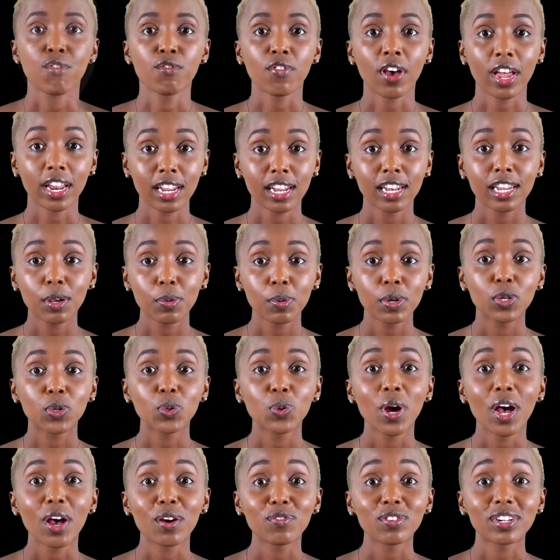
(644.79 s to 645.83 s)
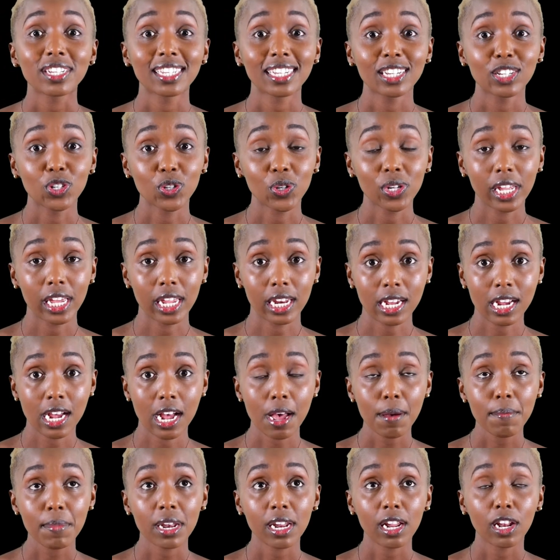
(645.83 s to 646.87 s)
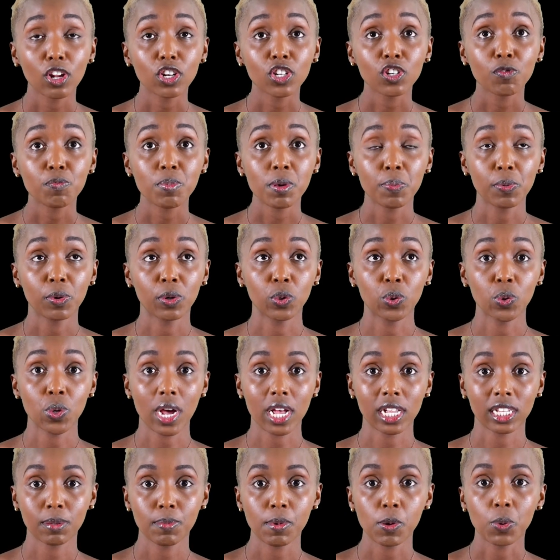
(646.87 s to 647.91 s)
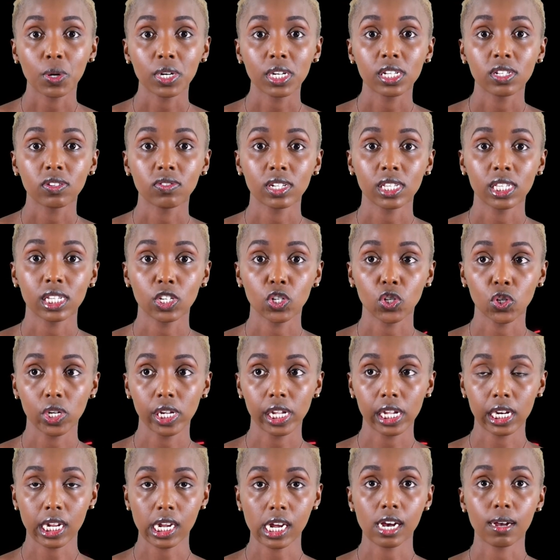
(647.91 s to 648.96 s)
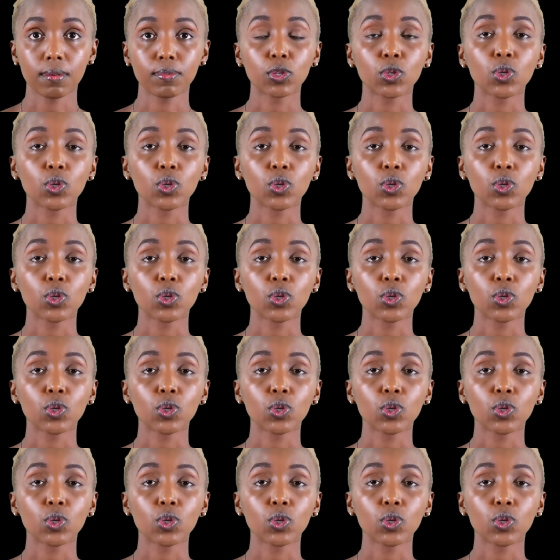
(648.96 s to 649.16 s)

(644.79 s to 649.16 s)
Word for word: Finally, we do have residual income and a lot of people do ask me what is residual income.